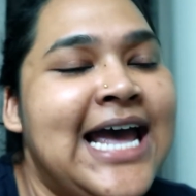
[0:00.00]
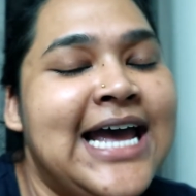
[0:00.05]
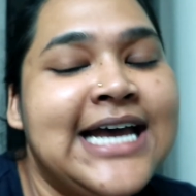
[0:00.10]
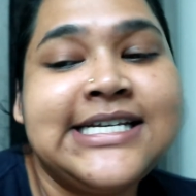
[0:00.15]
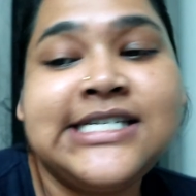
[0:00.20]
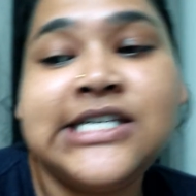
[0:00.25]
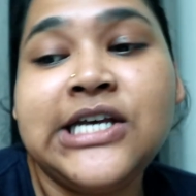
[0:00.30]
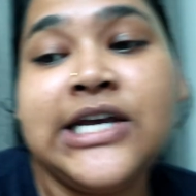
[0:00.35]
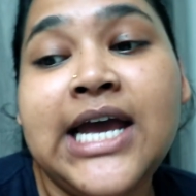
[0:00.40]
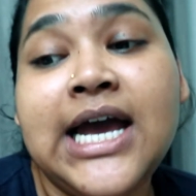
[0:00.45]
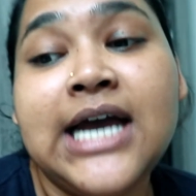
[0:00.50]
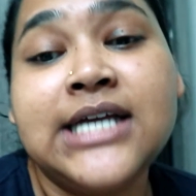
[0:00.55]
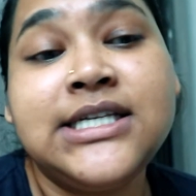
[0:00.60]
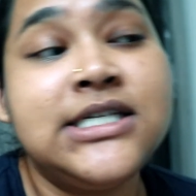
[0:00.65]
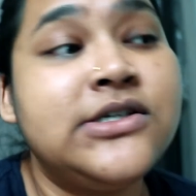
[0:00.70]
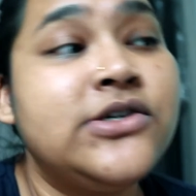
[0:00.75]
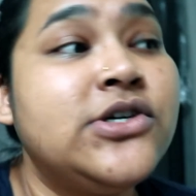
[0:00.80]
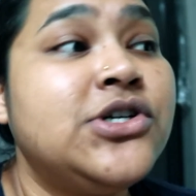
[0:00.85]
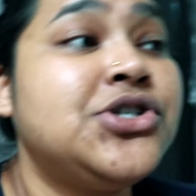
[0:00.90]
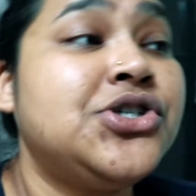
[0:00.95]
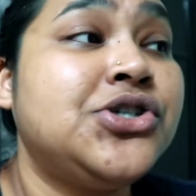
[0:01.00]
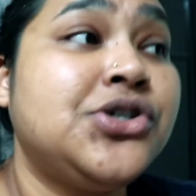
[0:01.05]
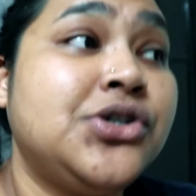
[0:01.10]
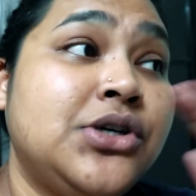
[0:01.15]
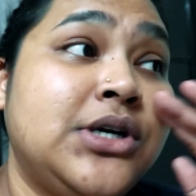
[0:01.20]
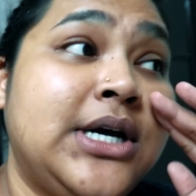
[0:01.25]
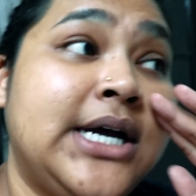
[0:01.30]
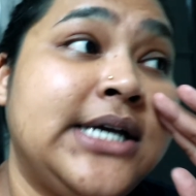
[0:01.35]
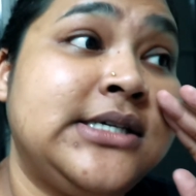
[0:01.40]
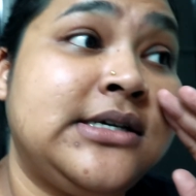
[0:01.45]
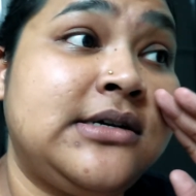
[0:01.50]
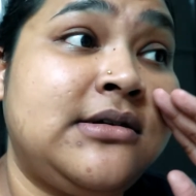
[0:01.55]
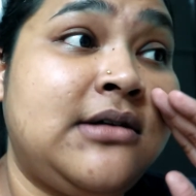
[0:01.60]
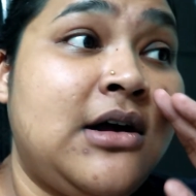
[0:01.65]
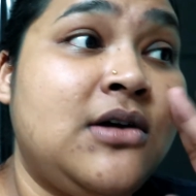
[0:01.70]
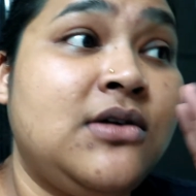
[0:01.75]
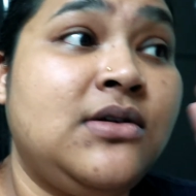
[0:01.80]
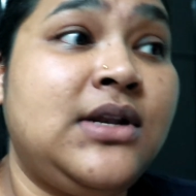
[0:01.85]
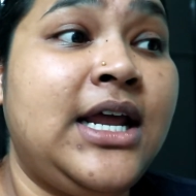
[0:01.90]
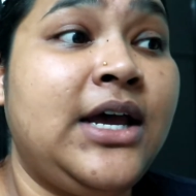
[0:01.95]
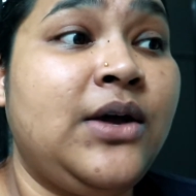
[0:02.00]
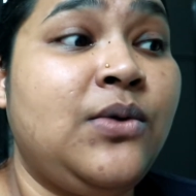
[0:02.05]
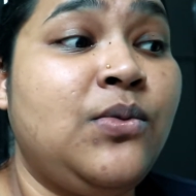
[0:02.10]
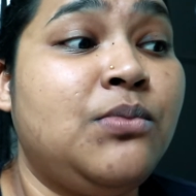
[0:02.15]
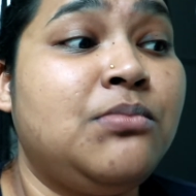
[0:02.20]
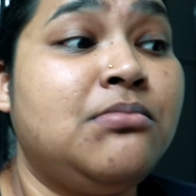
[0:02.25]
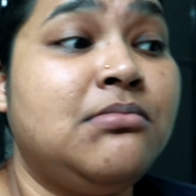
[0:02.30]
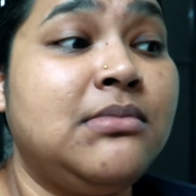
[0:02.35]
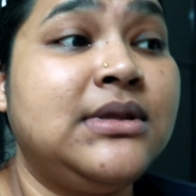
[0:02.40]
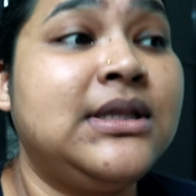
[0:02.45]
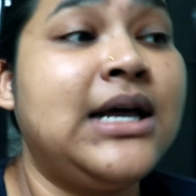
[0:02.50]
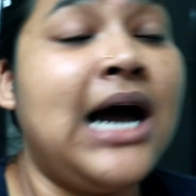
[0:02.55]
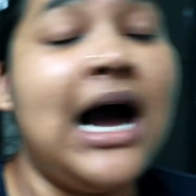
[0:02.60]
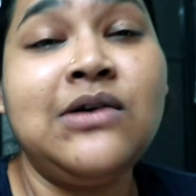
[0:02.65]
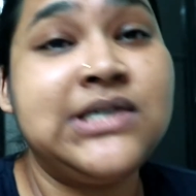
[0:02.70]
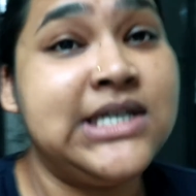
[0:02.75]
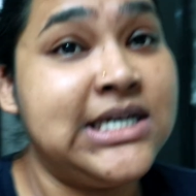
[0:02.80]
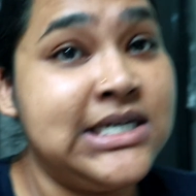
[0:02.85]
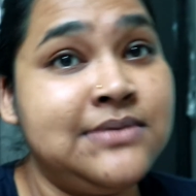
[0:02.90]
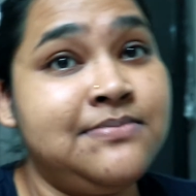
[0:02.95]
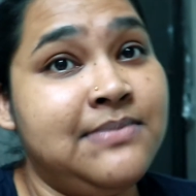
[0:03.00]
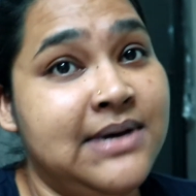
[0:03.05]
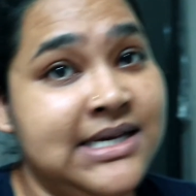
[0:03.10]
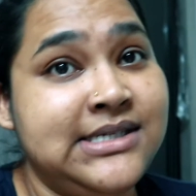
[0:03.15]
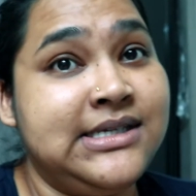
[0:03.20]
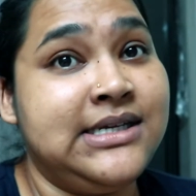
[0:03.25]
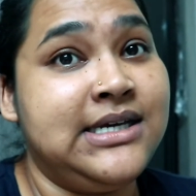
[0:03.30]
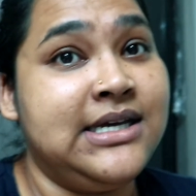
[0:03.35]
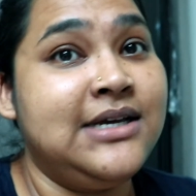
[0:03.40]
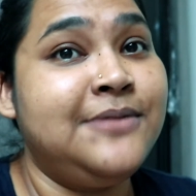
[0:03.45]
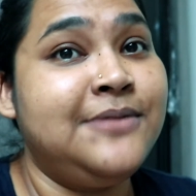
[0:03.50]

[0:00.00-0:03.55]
So yeah, just gonna show you guys around. Like, the house is messy,